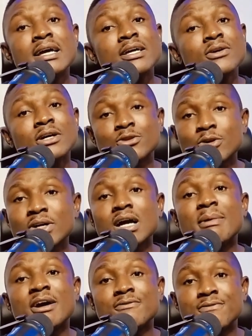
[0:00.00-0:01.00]
you are talking
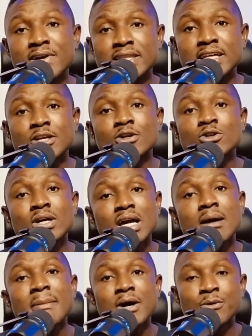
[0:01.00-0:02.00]
about faith and you're talking
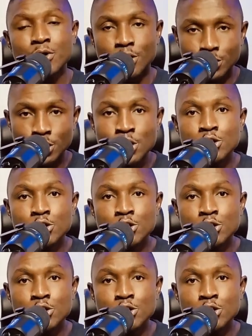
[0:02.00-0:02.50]
about God.